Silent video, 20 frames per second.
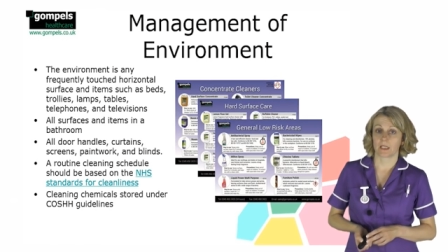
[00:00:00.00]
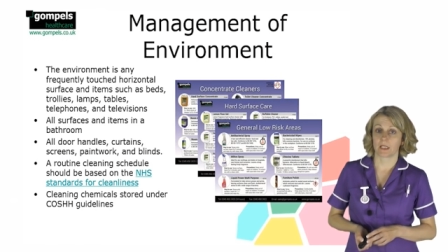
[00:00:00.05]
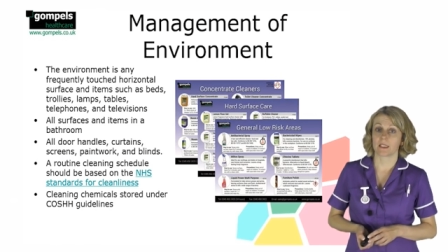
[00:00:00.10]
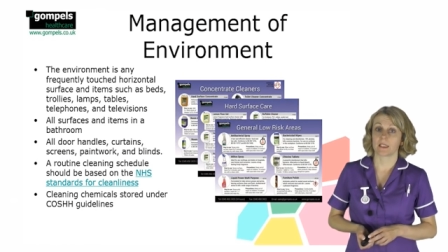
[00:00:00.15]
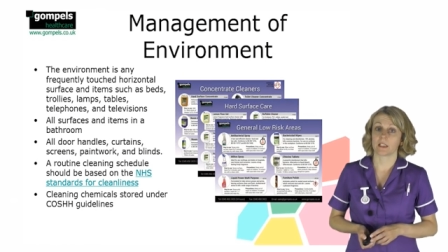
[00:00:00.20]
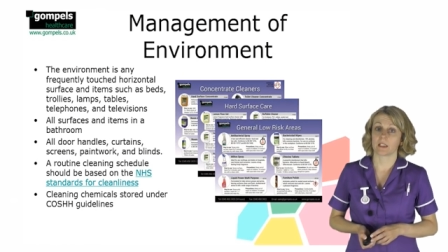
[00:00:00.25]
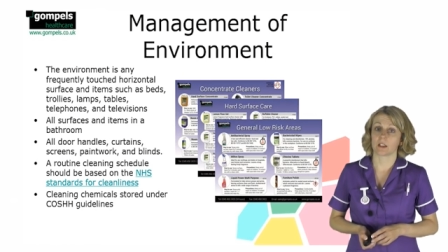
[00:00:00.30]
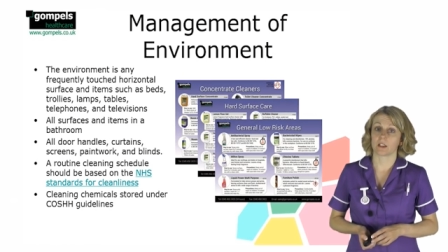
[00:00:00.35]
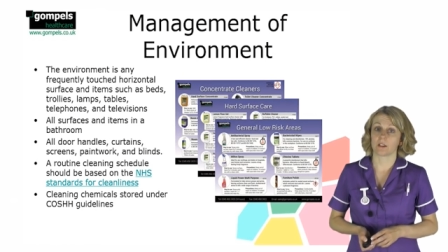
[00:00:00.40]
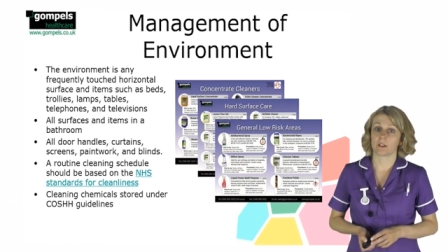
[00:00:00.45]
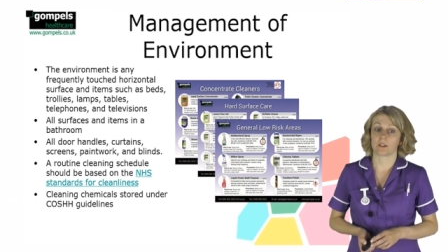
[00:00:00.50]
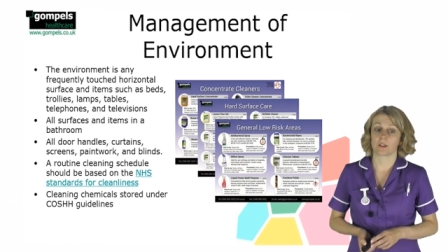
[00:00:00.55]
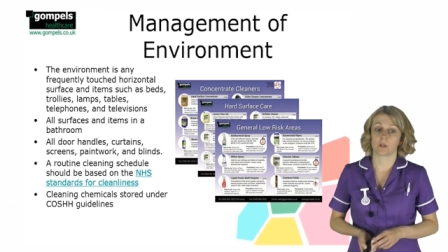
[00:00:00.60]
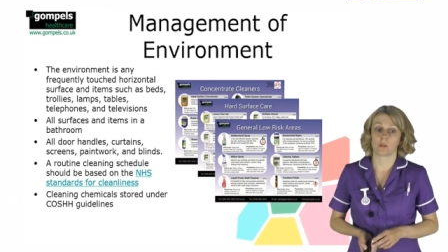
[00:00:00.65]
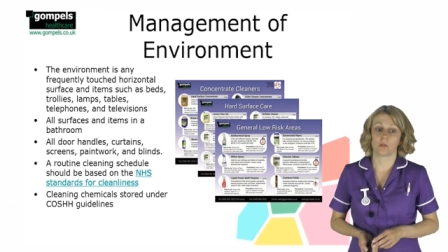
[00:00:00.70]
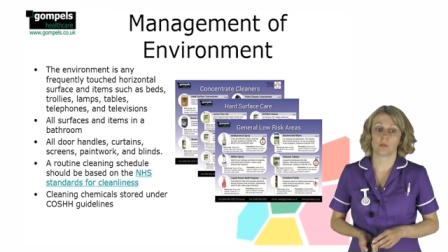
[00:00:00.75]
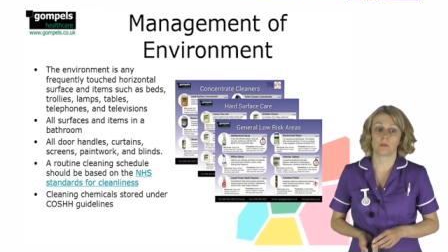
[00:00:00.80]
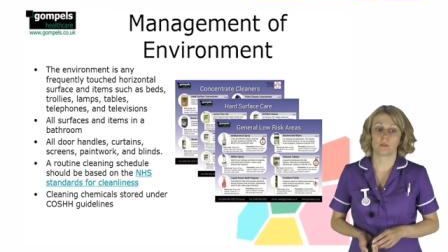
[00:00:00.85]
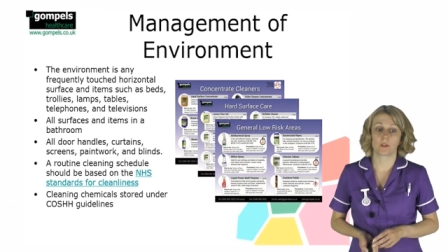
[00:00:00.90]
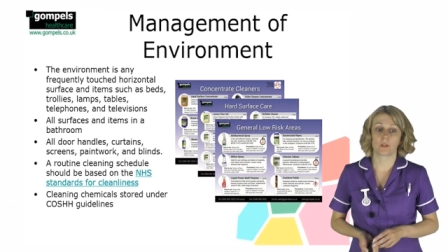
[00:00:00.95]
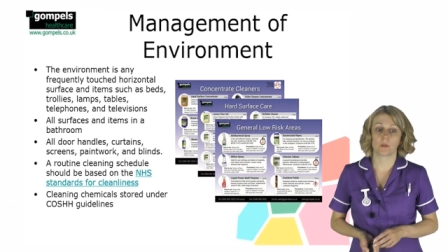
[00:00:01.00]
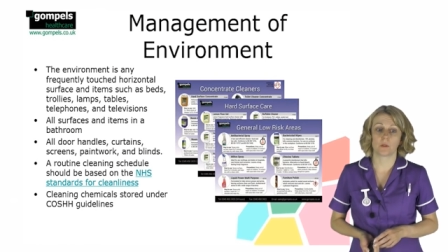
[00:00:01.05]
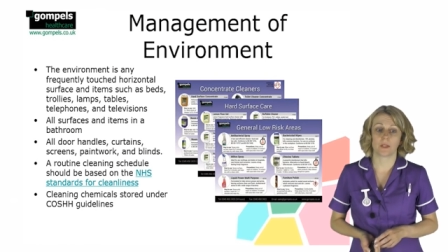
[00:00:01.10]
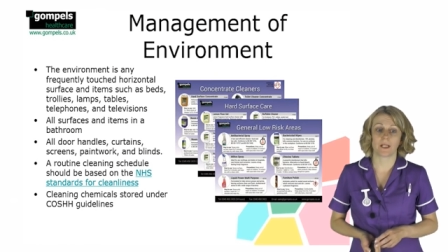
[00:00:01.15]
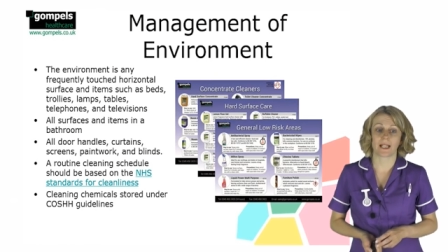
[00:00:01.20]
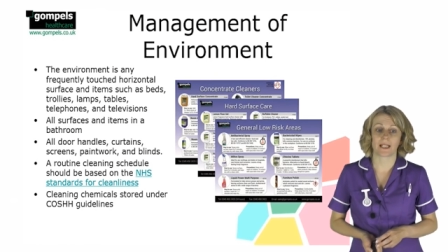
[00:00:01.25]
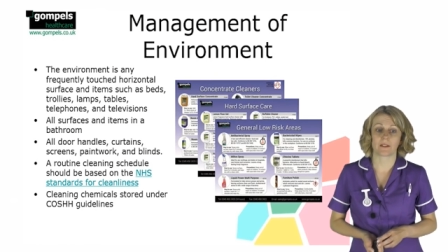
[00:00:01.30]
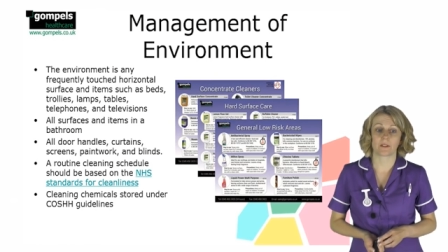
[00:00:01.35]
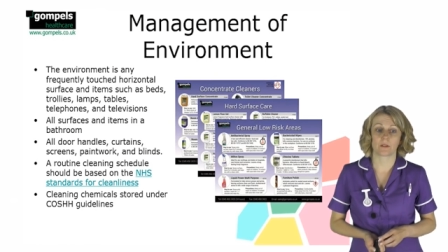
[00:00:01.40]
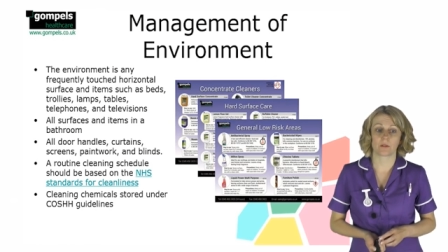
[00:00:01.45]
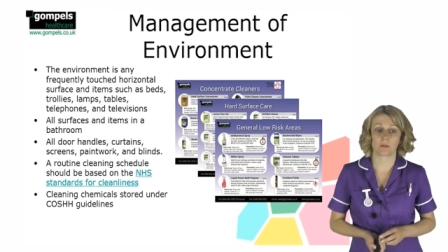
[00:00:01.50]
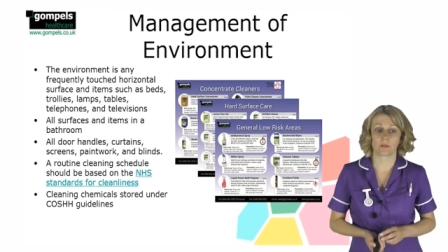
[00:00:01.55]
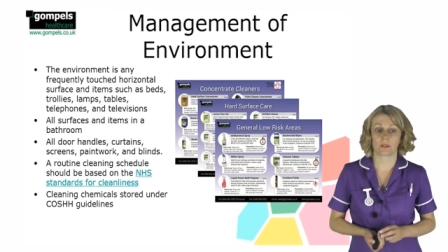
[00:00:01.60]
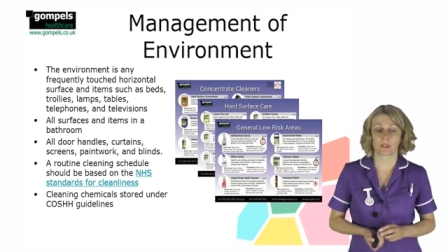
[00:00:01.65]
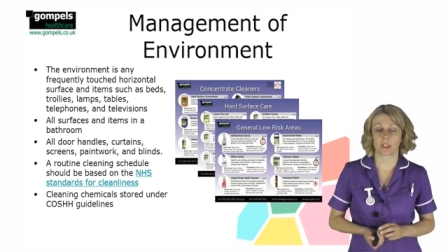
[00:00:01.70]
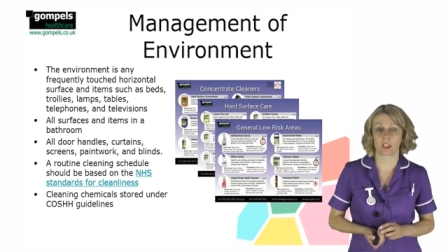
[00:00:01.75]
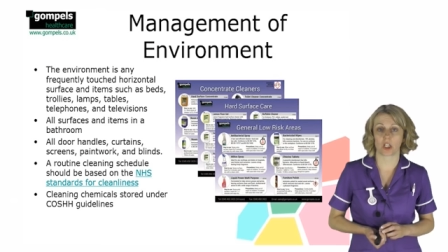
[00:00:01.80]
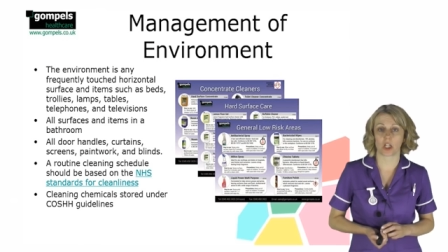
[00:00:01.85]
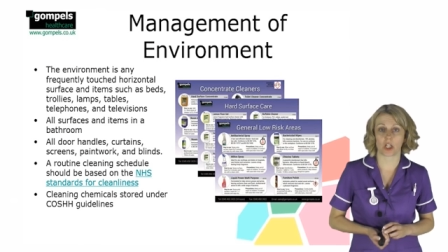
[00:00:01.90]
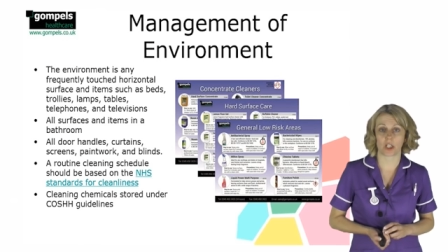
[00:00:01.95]
It includes all door
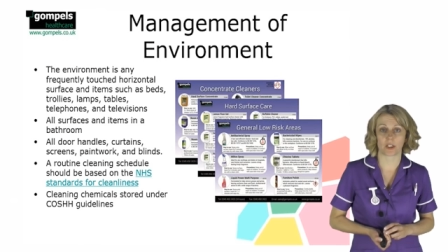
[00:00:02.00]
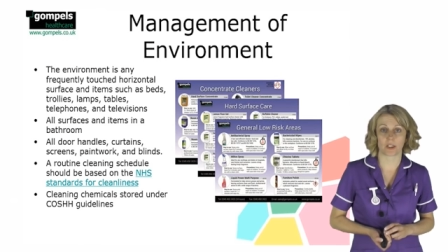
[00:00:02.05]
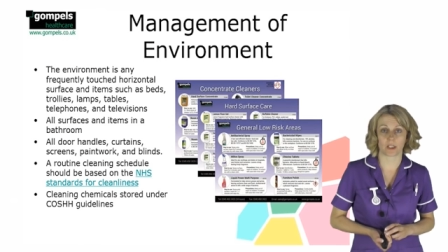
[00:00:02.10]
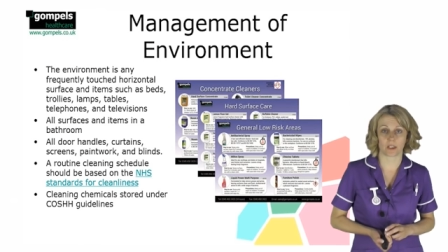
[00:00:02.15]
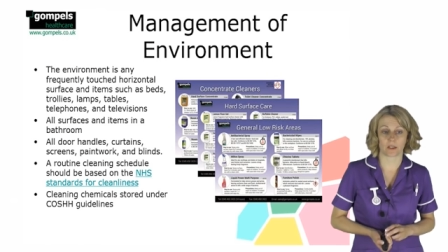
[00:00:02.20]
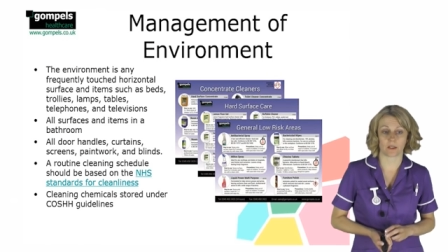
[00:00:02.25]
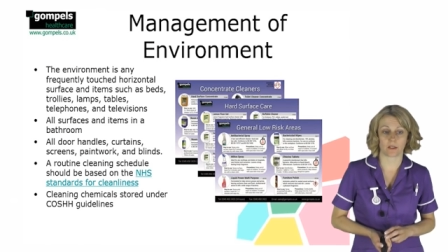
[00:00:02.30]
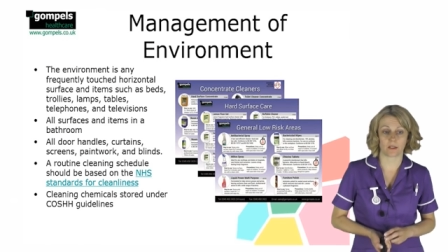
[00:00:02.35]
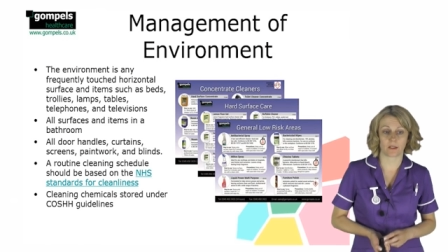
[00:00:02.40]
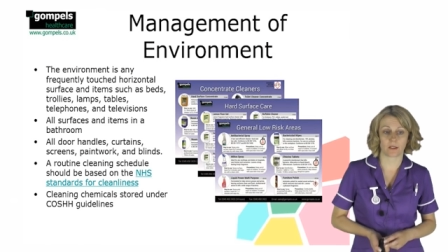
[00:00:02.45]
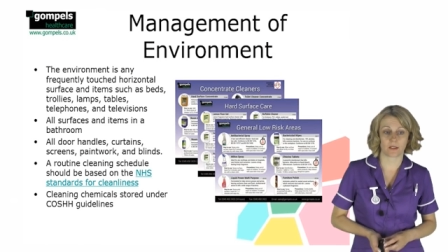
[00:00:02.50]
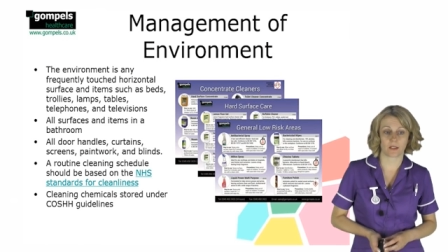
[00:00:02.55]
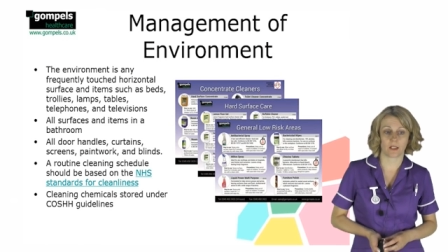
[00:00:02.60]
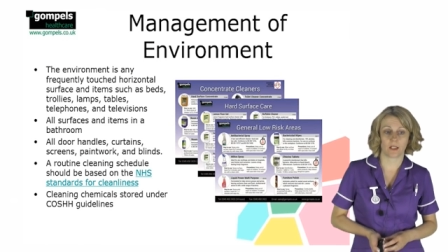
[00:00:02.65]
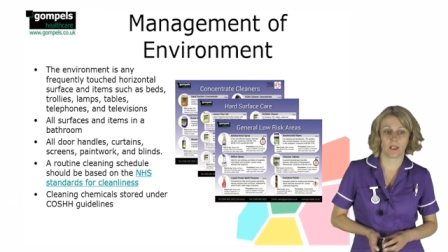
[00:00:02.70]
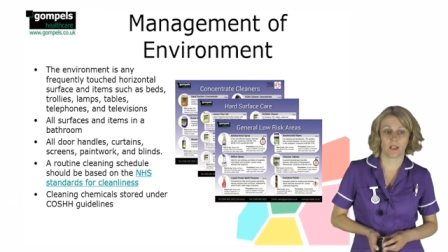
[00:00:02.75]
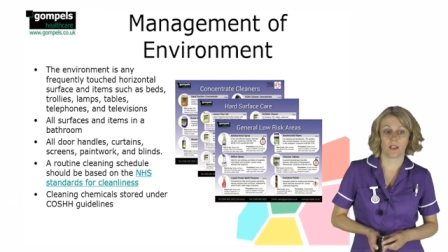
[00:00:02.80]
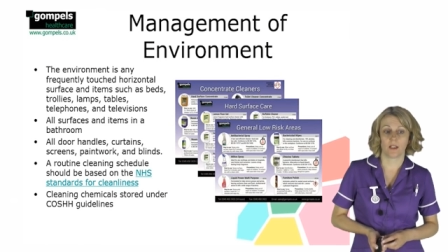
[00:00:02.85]
handles, curtains,